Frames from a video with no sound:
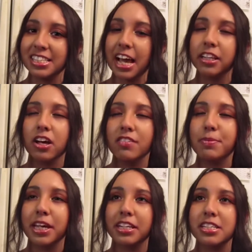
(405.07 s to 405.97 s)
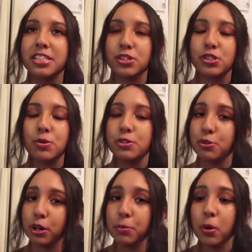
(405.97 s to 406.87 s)
I love piglets. They're so
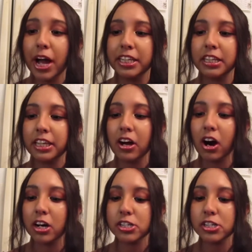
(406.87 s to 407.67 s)
adorable. I think they are.